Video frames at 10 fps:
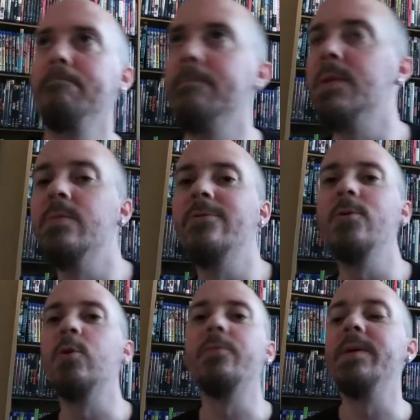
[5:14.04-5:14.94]
the movie
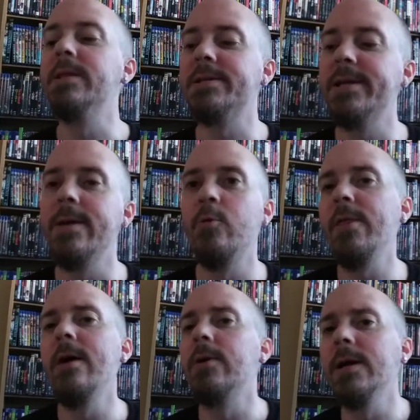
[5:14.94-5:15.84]
would have been the same
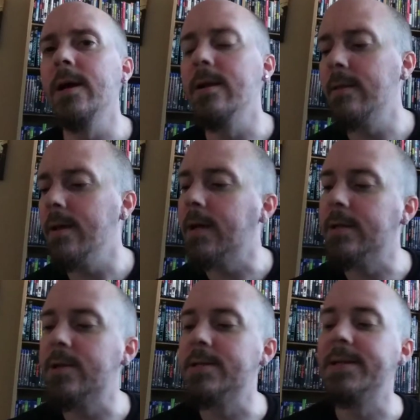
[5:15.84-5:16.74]
without it kind of thing.
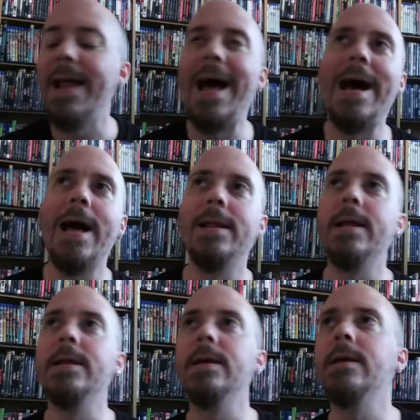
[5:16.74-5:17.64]
It doesn't add
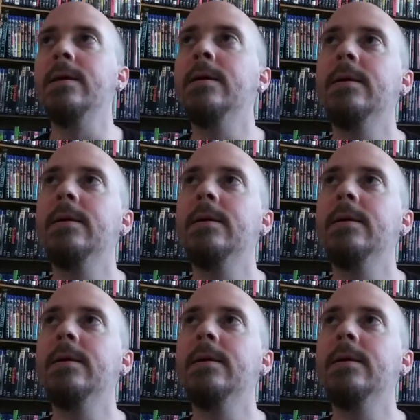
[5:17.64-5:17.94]
any